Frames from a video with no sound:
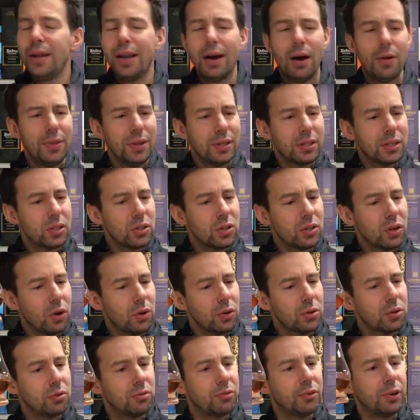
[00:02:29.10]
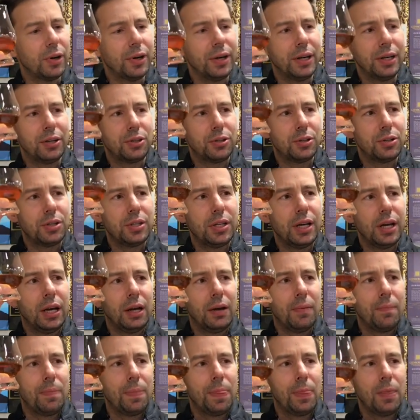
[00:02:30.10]
Now, this is also very
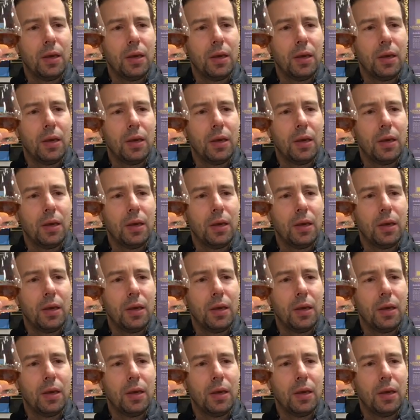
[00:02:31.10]
interesting.